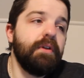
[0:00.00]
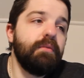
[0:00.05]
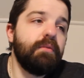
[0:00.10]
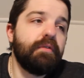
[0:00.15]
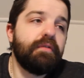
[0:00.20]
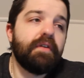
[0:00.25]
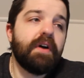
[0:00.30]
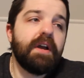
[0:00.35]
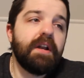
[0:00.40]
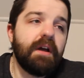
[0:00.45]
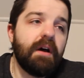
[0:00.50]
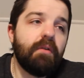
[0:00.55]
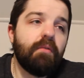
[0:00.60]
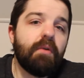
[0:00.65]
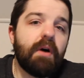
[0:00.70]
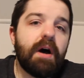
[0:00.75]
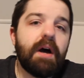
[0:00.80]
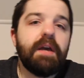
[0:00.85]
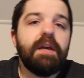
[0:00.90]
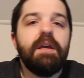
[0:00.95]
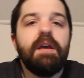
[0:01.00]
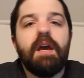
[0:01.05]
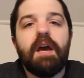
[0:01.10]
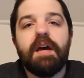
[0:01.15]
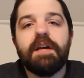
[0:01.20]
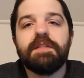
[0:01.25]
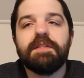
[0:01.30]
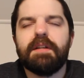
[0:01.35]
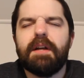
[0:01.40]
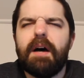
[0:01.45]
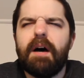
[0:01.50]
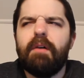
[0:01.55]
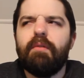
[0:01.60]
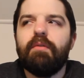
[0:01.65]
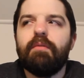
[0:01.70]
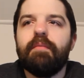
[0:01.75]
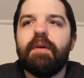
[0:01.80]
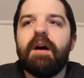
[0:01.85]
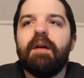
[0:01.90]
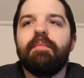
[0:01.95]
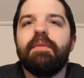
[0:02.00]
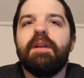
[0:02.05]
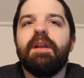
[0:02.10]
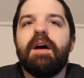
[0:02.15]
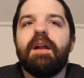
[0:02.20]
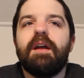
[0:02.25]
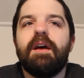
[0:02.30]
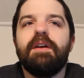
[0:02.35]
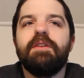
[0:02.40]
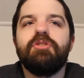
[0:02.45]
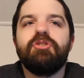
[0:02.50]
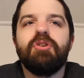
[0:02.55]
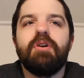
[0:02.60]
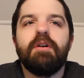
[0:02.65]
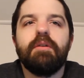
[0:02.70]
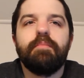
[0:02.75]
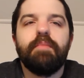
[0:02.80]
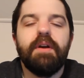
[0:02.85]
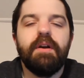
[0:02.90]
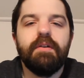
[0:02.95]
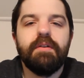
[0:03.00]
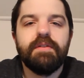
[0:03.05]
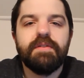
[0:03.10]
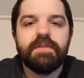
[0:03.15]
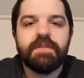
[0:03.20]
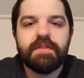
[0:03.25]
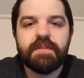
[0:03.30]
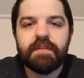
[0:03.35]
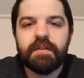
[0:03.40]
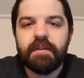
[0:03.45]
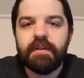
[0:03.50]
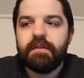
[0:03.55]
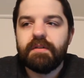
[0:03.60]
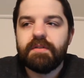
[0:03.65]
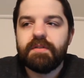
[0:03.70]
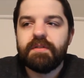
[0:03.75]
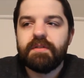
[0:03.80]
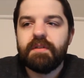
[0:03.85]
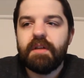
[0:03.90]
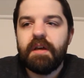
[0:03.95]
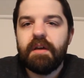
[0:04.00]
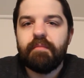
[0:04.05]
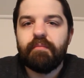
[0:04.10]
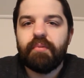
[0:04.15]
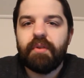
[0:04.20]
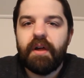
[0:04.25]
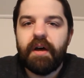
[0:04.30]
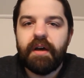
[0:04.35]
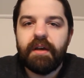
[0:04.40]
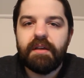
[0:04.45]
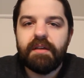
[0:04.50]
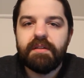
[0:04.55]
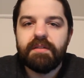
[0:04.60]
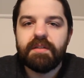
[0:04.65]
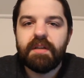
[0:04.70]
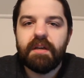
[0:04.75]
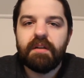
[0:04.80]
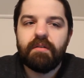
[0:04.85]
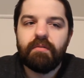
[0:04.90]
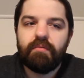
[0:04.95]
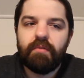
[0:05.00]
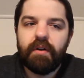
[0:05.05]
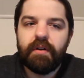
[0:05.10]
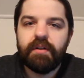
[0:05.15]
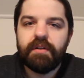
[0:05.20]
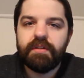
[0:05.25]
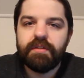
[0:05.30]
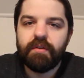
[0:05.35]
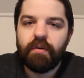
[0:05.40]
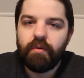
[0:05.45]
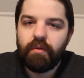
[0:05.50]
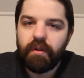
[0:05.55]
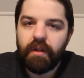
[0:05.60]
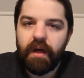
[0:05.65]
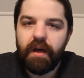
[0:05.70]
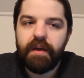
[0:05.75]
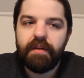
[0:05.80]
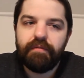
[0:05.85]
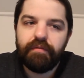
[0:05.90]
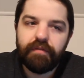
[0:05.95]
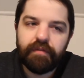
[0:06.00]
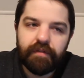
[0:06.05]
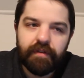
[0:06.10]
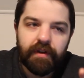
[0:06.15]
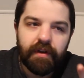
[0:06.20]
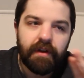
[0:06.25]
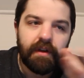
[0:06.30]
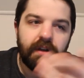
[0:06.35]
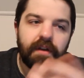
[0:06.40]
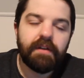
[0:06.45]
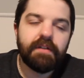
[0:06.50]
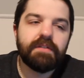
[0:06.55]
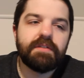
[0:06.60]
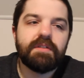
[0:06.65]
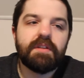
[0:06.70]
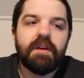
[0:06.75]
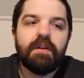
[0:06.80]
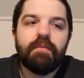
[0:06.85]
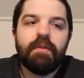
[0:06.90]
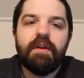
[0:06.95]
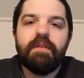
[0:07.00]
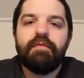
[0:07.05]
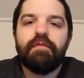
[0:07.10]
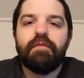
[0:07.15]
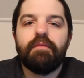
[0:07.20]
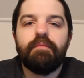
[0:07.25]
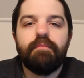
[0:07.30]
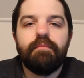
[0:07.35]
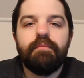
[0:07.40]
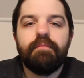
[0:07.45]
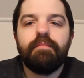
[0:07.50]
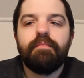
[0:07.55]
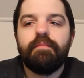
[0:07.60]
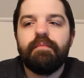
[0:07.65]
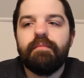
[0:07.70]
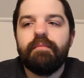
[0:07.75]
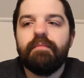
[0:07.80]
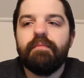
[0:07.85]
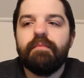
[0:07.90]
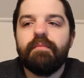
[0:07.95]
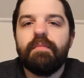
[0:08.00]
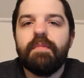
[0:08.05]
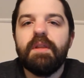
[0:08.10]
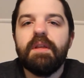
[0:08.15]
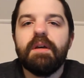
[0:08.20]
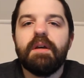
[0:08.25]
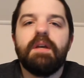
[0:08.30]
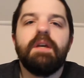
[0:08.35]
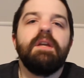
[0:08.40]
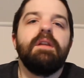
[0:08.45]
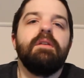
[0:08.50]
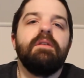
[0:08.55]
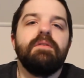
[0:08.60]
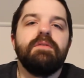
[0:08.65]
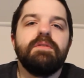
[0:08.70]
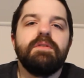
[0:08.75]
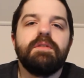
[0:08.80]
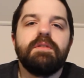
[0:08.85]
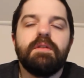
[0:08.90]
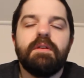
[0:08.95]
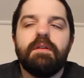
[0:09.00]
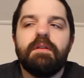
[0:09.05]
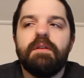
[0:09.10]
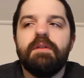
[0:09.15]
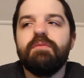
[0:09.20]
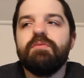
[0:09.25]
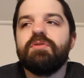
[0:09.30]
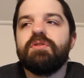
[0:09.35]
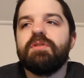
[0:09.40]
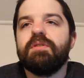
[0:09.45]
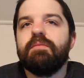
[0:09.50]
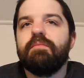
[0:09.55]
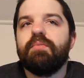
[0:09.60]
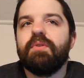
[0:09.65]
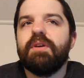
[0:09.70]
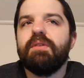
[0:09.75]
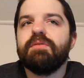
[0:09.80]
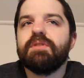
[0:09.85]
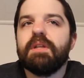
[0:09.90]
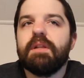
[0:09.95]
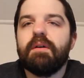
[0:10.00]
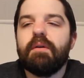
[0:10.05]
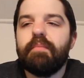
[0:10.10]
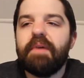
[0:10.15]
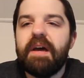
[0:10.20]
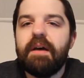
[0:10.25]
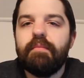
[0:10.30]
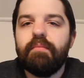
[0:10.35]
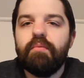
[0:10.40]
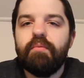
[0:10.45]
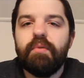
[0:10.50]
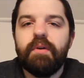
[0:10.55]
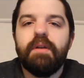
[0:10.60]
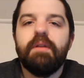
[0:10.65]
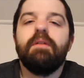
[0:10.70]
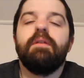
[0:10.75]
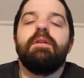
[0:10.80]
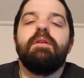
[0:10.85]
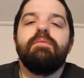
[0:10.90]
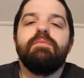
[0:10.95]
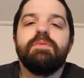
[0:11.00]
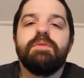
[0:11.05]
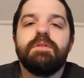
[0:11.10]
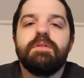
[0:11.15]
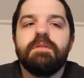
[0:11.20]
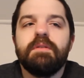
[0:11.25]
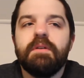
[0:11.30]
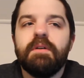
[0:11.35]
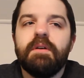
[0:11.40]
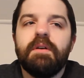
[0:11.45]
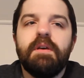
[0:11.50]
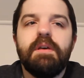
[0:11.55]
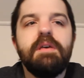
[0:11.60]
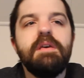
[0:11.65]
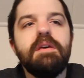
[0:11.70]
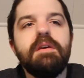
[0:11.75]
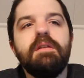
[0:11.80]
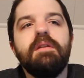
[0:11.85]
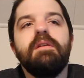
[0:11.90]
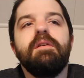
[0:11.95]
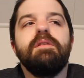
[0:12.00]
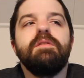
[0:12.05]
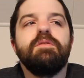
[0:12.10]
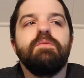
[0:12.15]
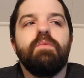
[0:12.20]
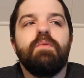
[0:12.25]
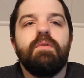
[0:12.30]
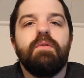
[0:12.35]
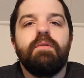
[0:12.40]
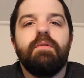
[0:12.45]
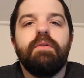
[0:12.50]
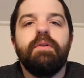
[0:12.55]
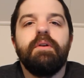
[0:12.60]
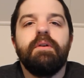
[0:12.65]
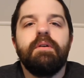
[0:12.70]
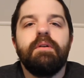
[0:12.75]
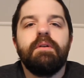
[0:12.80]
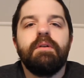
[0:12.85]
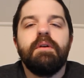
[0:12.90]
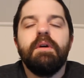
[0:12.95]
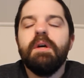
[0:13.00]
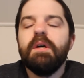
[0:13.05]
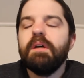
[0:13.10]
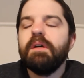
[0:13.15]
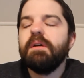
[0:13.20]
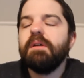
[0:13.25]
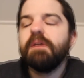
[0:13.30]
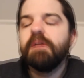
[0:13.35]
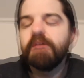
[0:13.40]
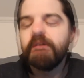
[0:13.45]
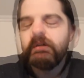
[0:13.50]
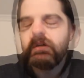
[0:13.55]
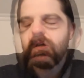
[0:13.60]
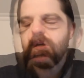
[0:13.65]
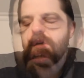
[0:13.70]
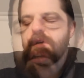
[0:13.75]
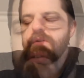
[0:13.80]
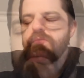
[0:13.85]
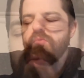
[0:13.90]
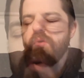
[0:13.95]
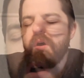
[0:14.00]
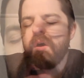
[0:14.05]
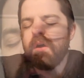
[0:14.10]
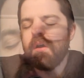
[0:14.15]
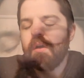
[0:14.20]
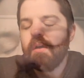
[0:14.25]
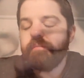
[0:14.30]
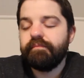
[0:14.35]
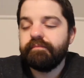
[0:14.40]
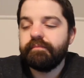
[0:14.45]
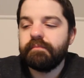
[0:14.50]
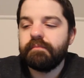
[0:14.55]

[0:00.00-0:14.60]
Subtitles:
we'll find out why he has an owl mom and not hedgehog parents. Because they implied he's had to run his whole life and stay away from the echidnas. And he was a little bad when he was in his world. In his web.